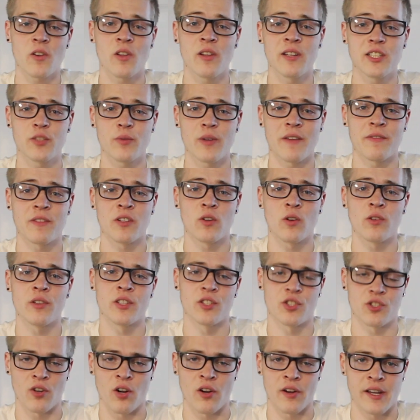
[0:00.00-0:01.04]
on the list we have the Golden
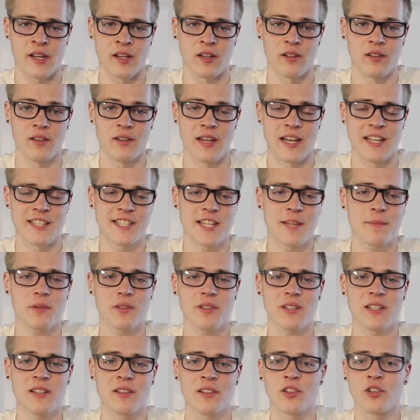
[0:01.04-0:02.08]
Strong Ale. It's
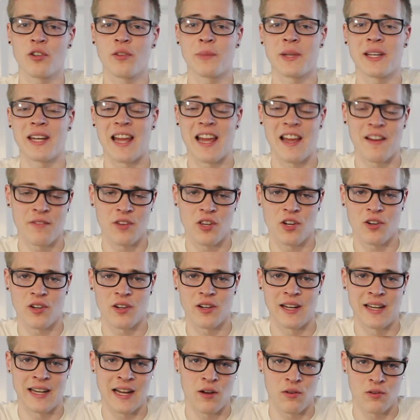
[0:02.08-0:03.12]
typically a little bit heavier
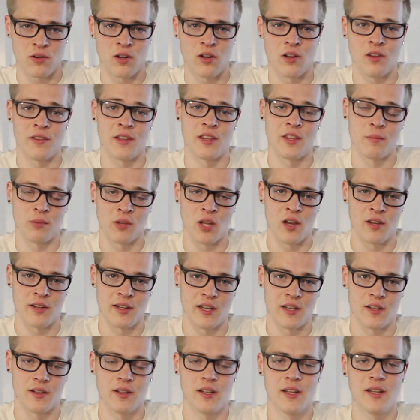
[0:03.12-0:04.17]
in alcohol than the Blonde
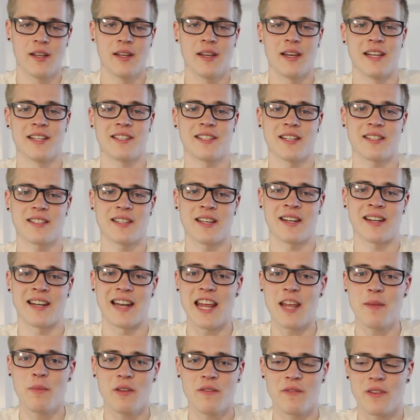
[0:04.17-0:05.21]
Ale. It sits at an
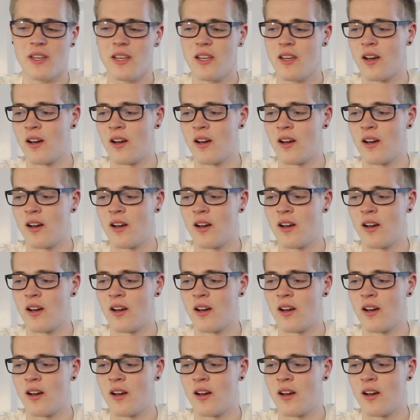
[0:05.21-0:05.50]
ABV